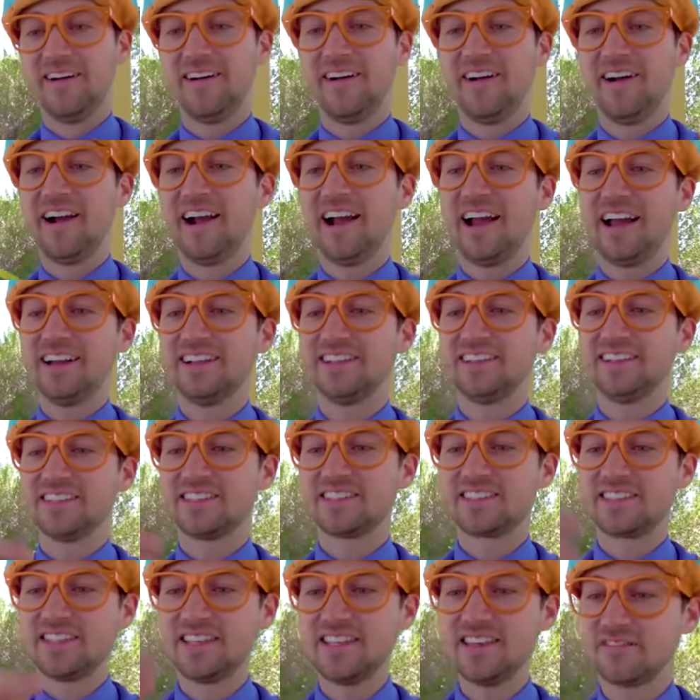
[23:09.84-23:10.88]
All right, let's
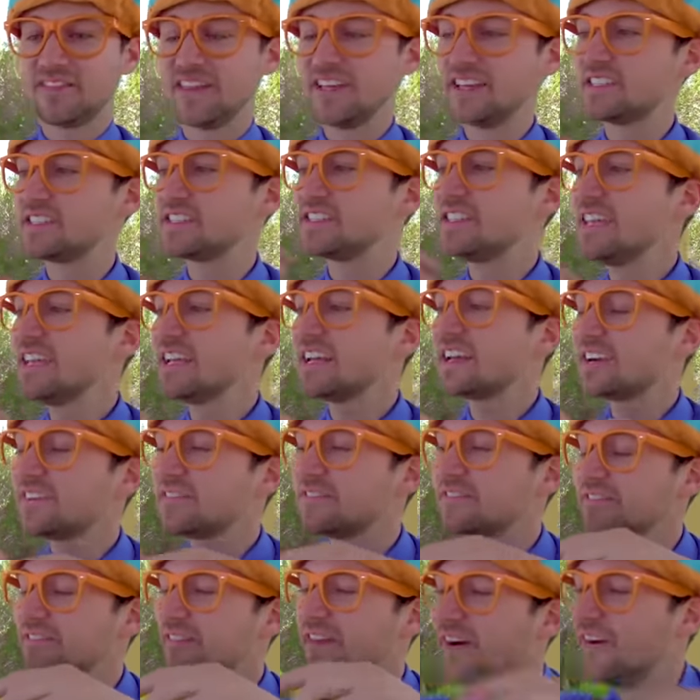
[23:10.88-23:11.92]
see if they sink or
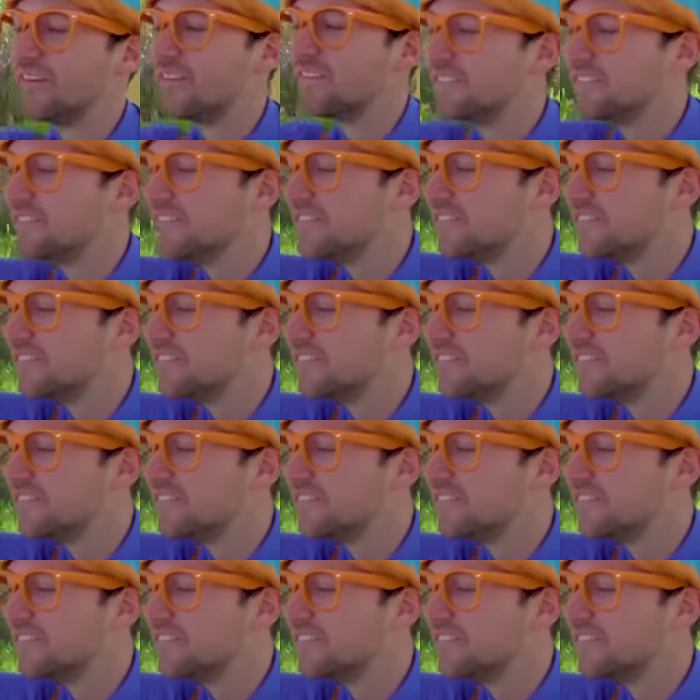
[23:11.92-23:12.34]
float.